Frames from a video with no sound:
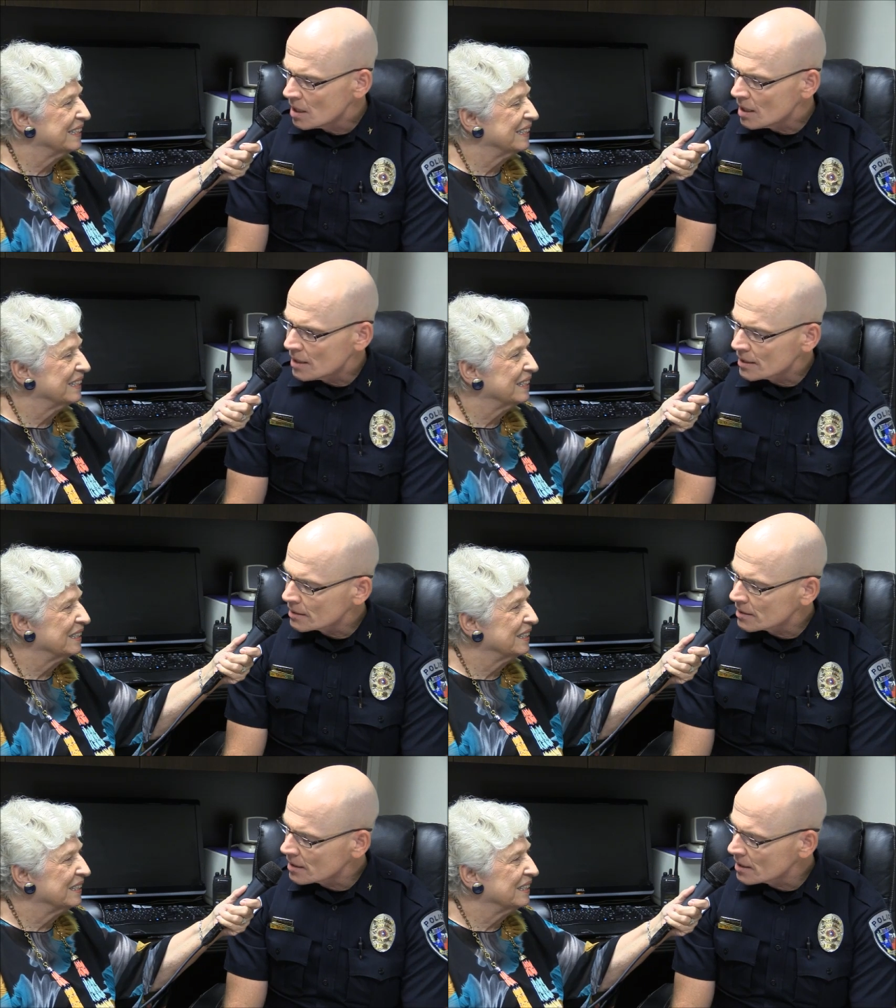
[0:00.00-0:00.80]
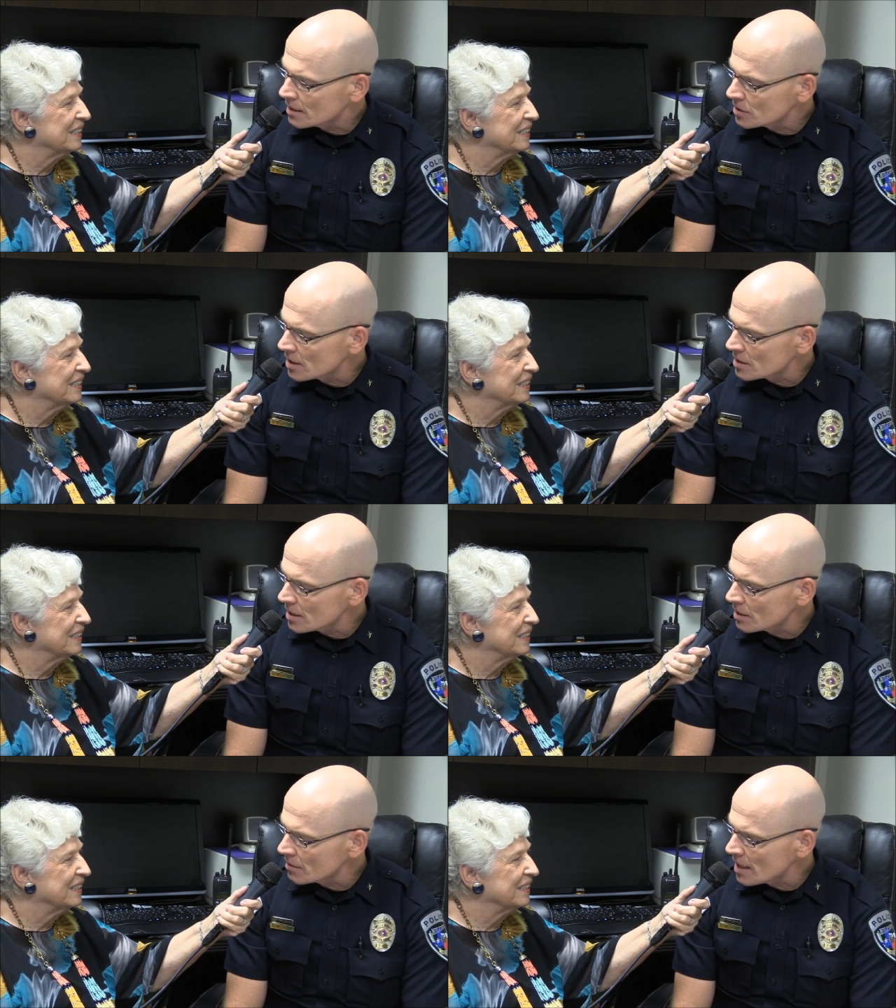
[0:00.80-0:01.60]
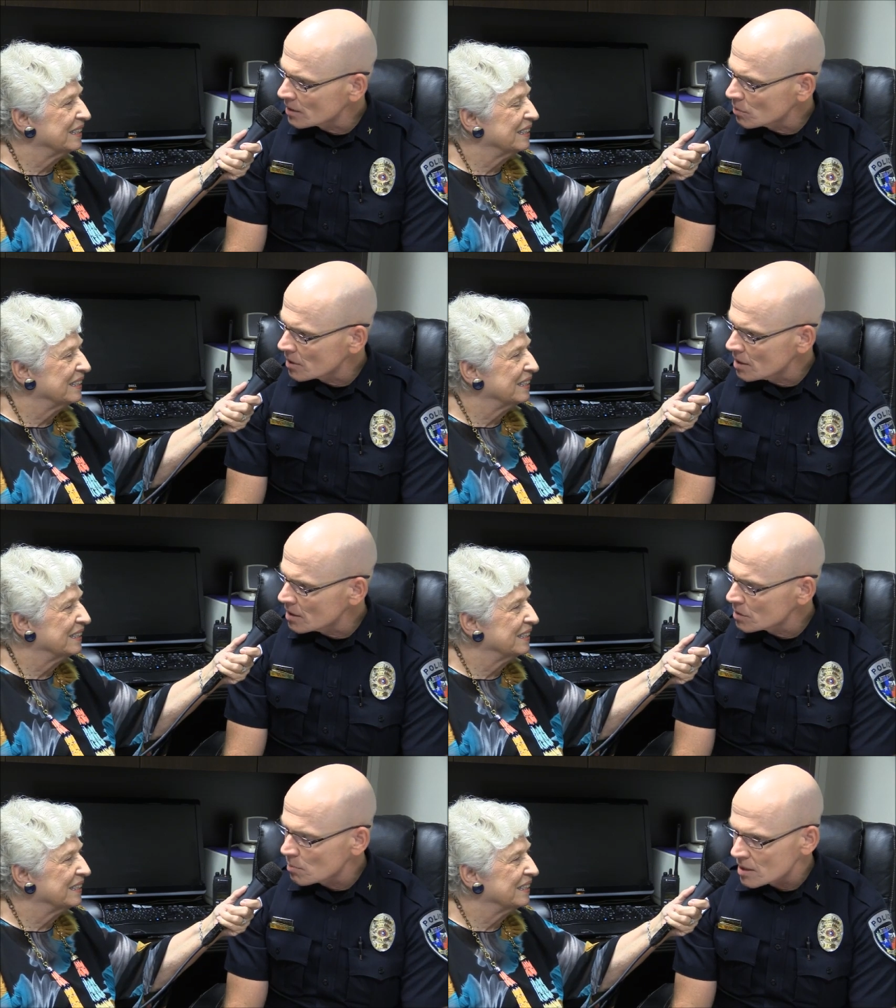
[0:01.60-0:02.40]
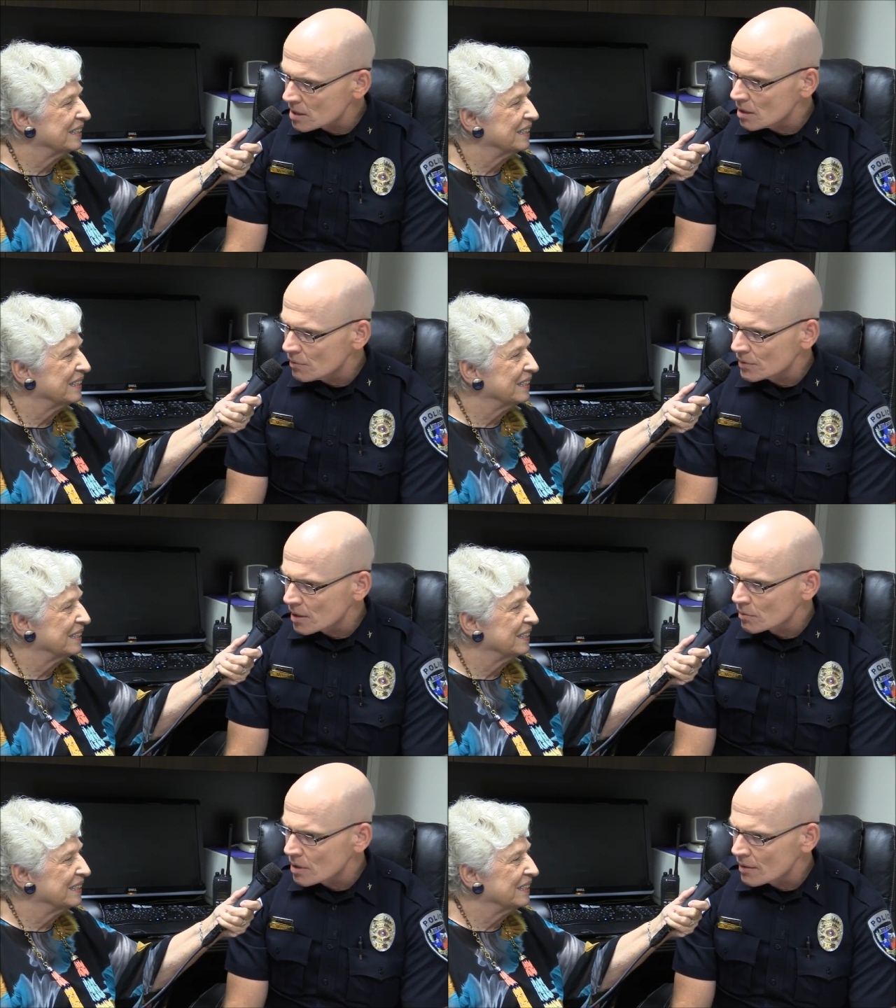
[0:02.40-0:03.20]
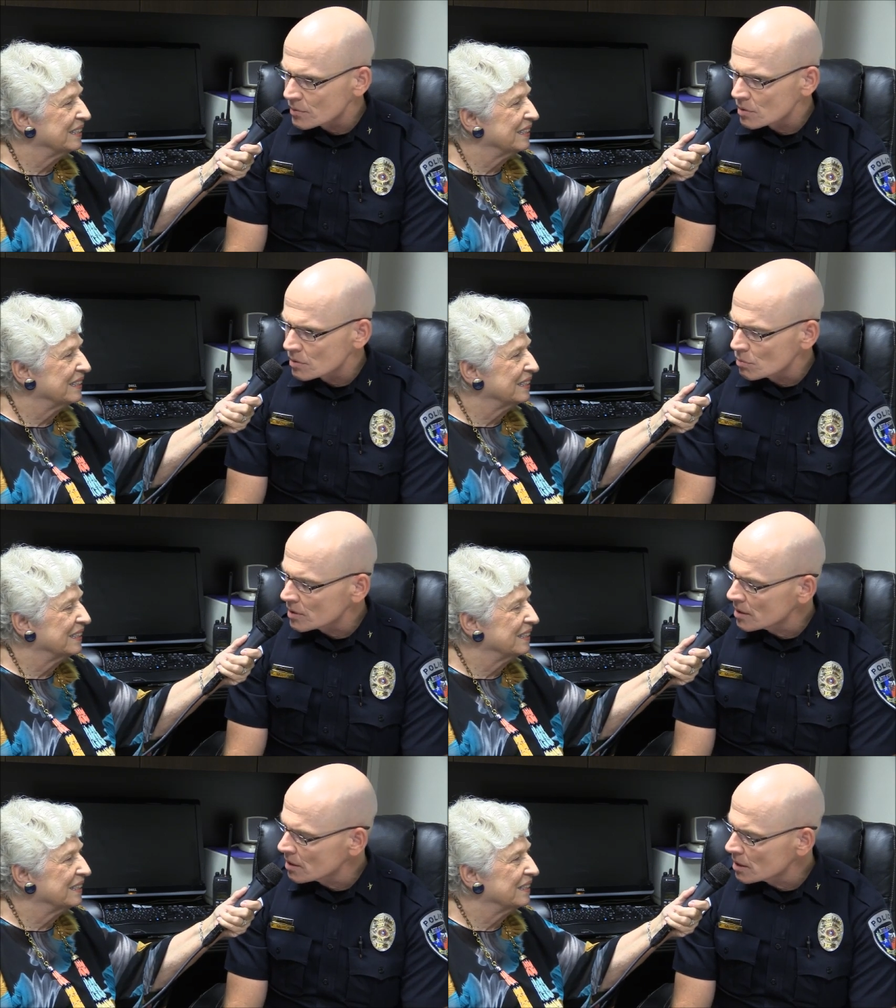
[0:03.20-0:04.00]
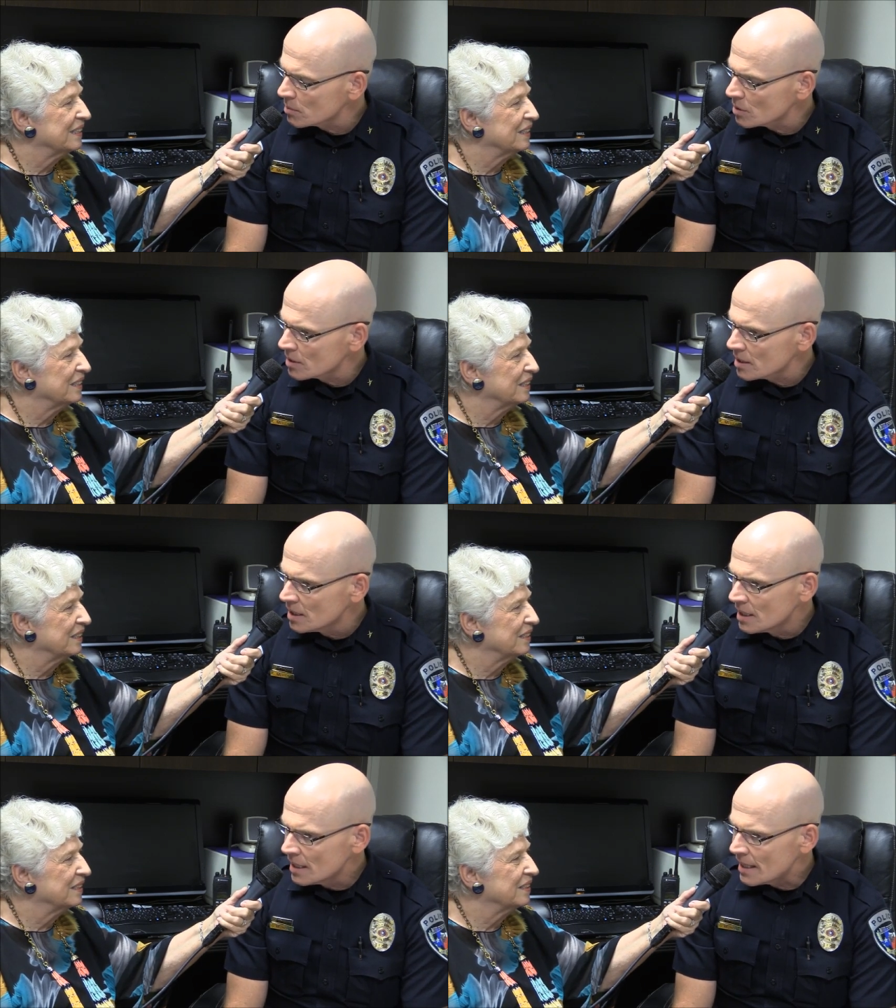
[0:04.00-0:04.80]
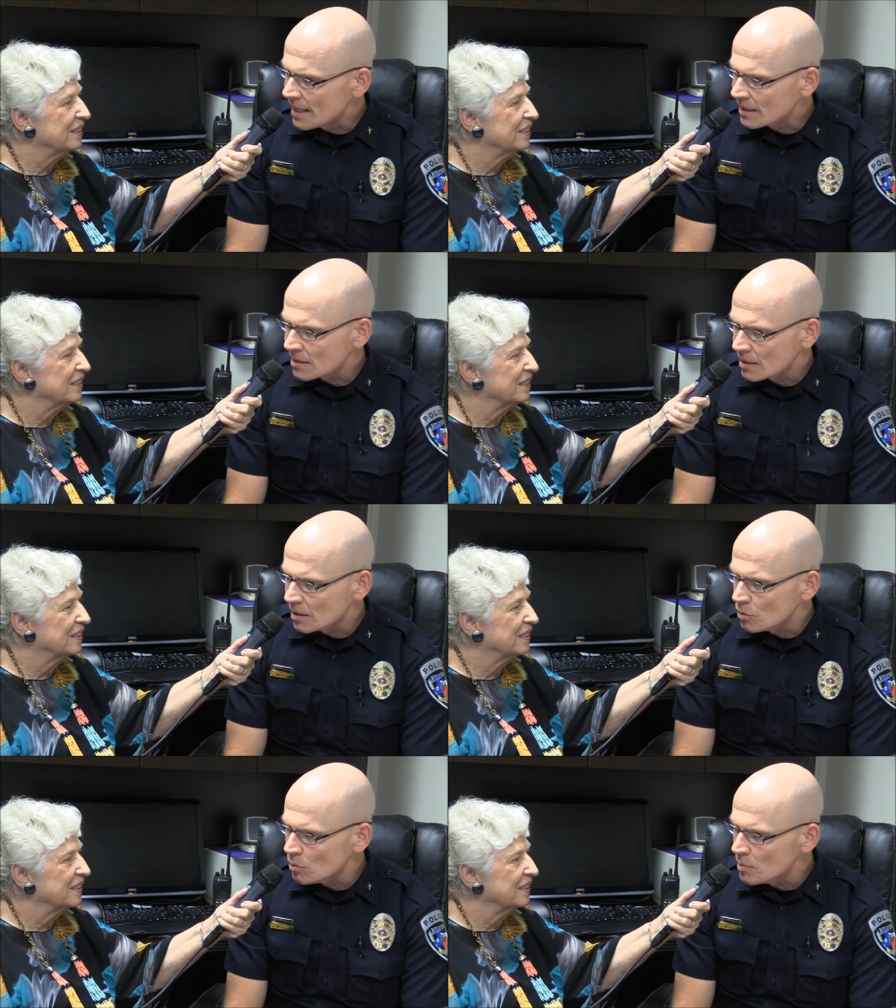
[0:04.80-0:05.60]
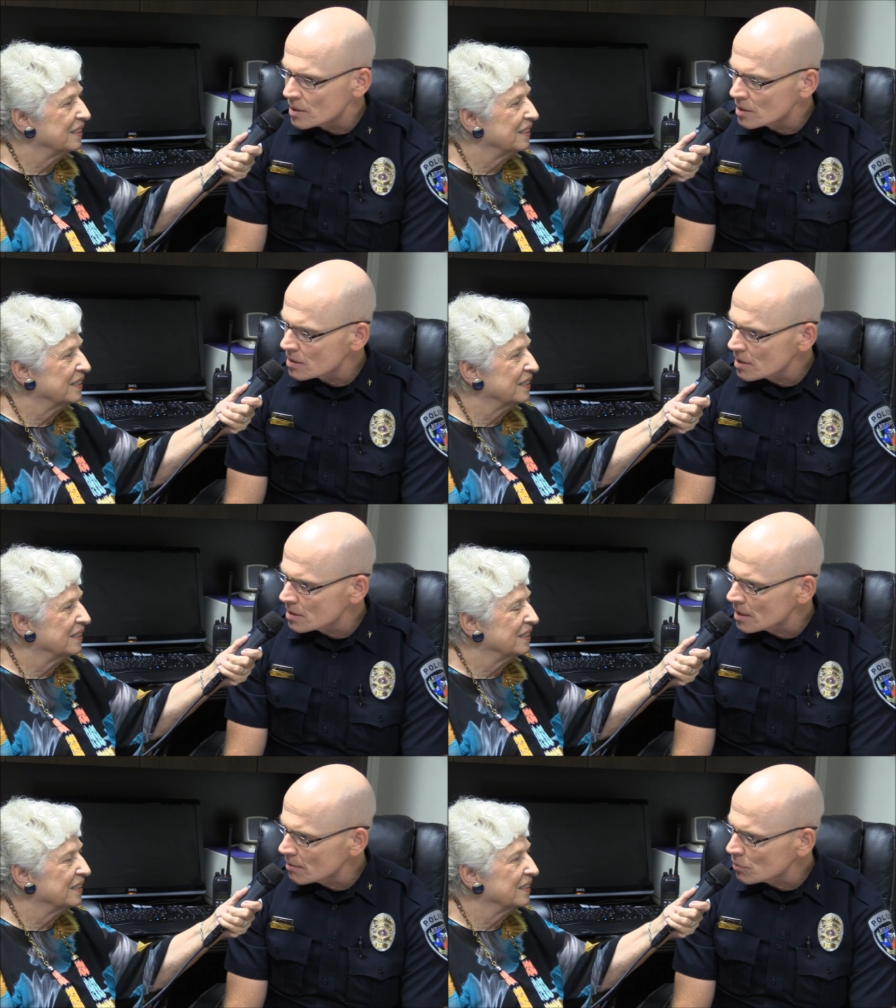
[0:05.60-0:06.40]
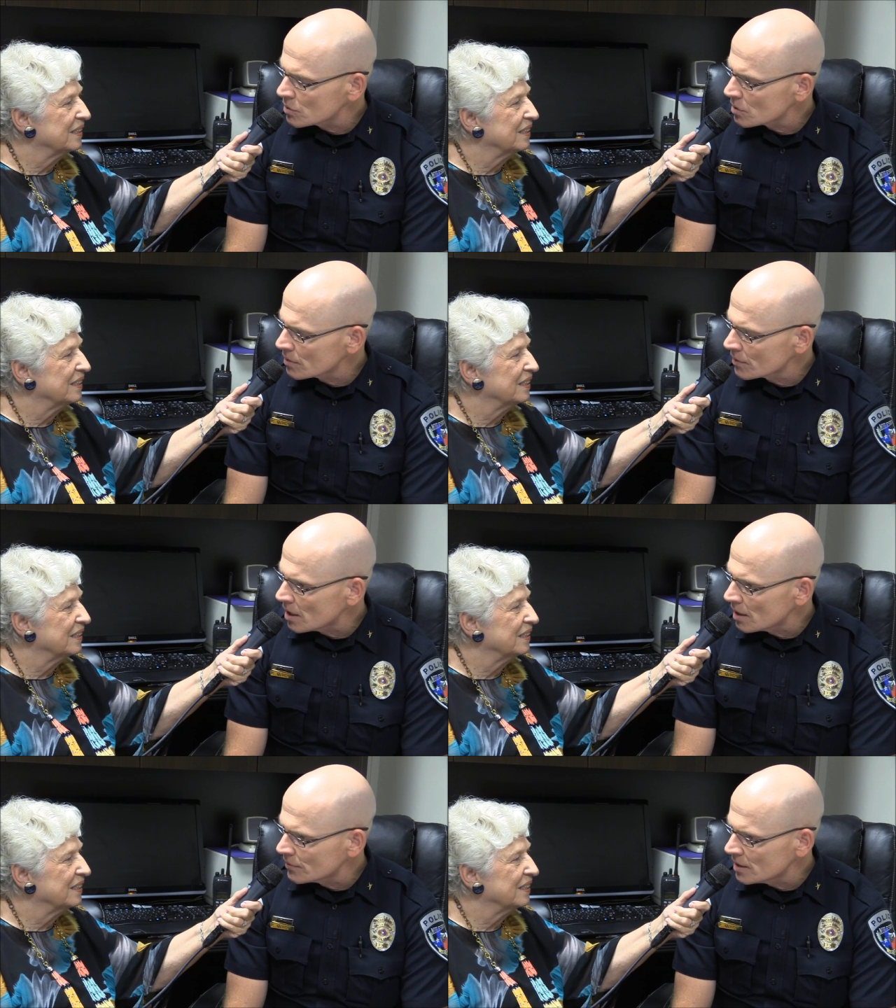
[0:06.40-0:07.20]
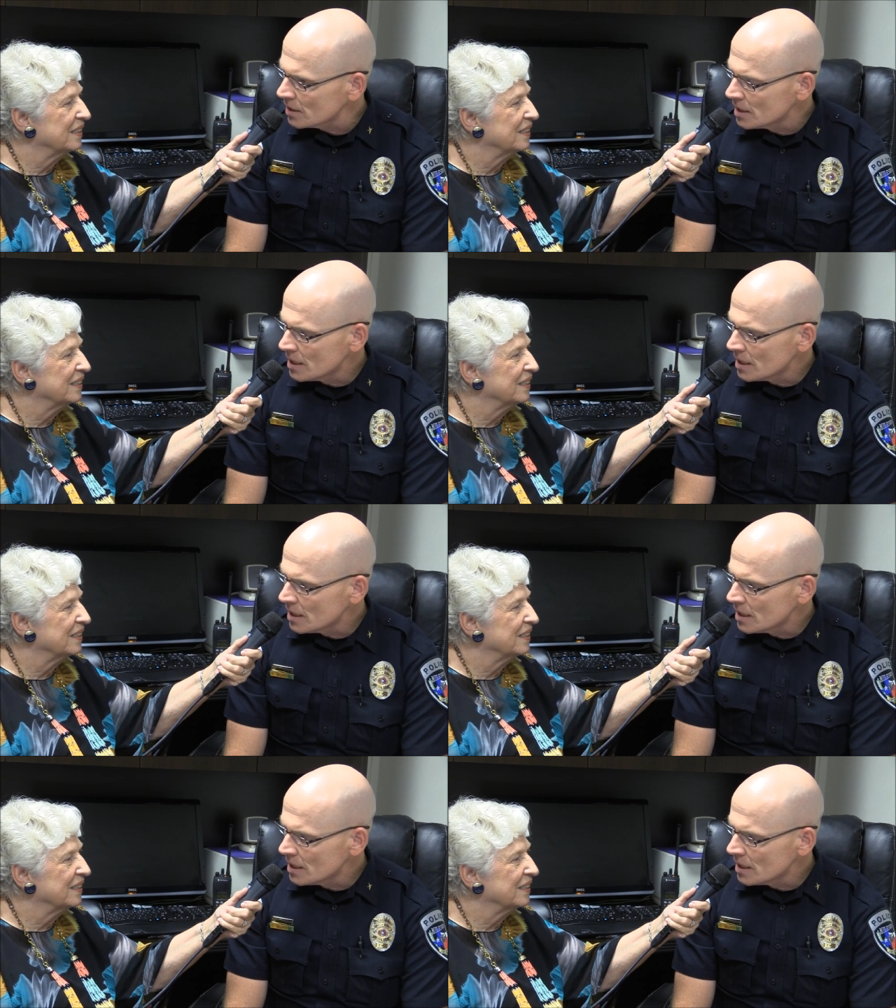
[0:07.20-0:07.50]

Speaker 1: uh, to get a chance to interact with us, myself, and other officers within the community at uh, local businesses that will serve coffee.